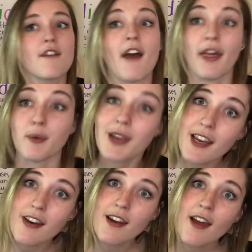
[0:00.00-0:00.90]
of
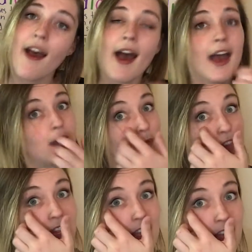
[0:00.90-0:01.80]
Halloween. I'm
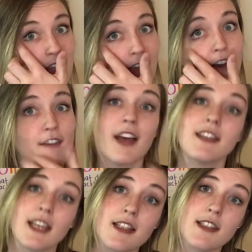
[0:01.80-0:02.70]
thinking of
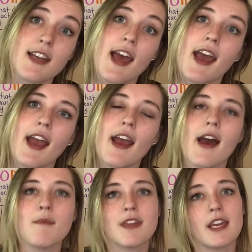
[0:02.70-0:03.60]
Valentine's Day.
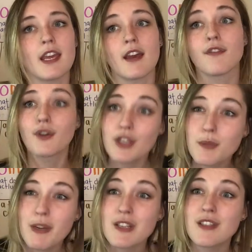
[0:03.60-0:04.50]
I'm thinking of
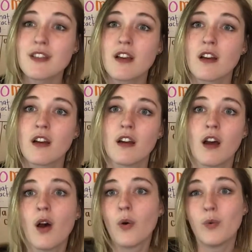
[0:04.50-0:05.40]
Christmas.
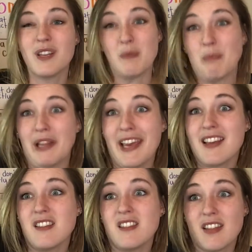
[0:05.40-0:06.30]
We did
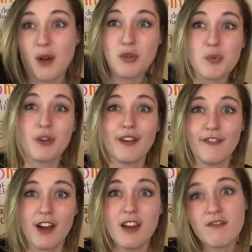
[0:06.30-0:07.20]
plays. That was really
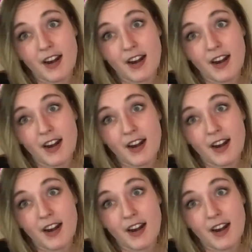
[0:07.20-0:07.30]
fun,